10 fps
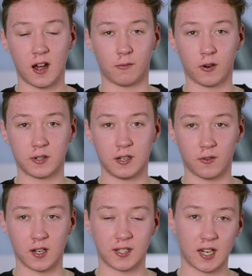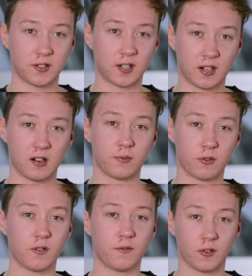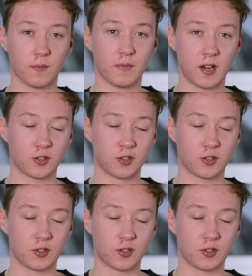royalty-free soundtrack that I brought from